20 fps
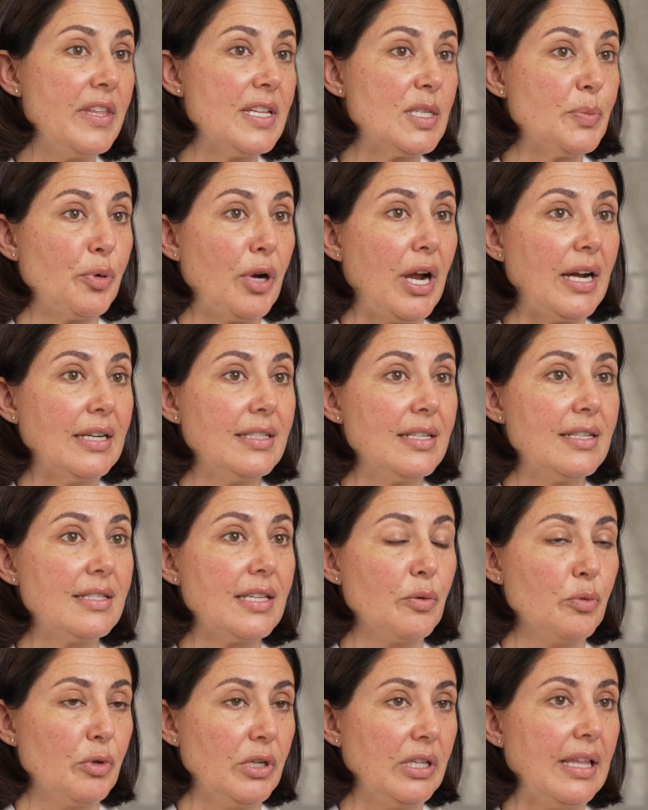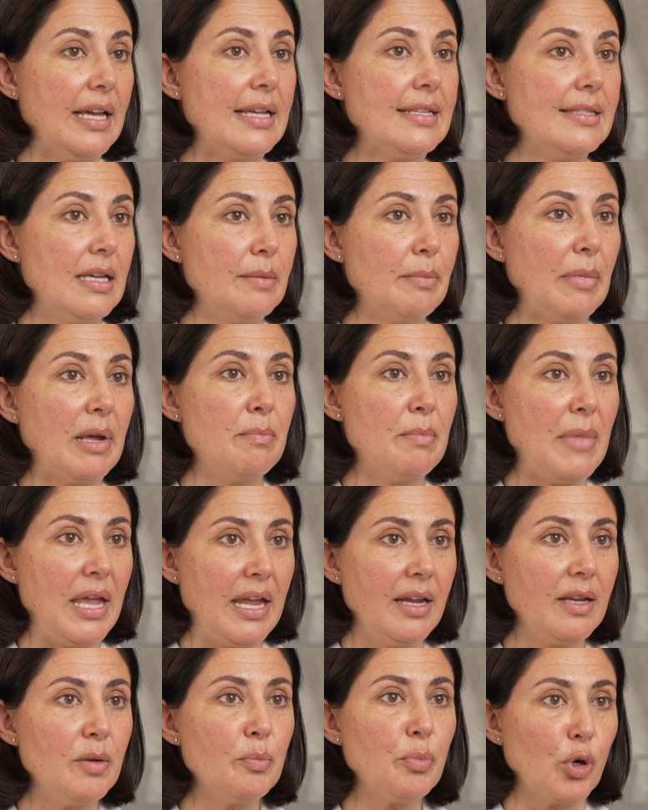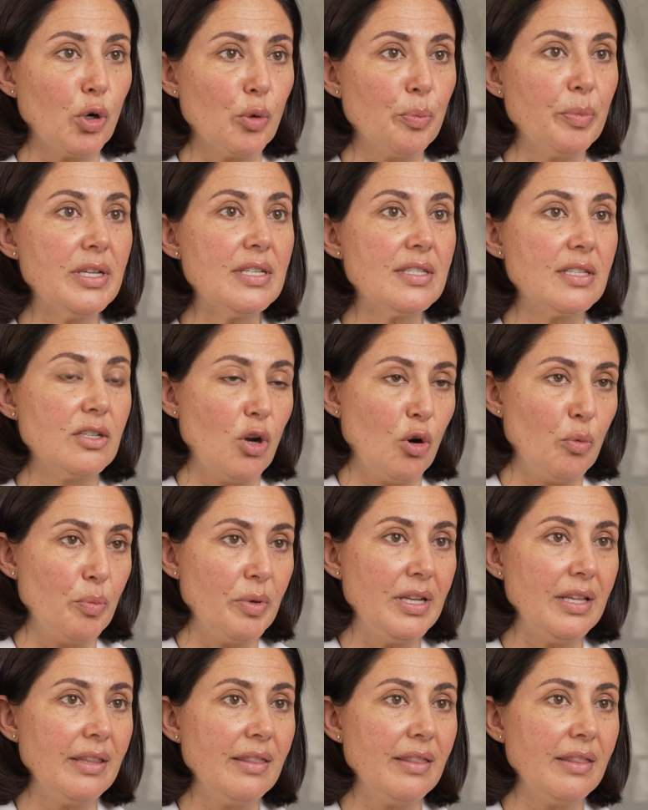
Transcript: this practice, I realized that my main purpose in opening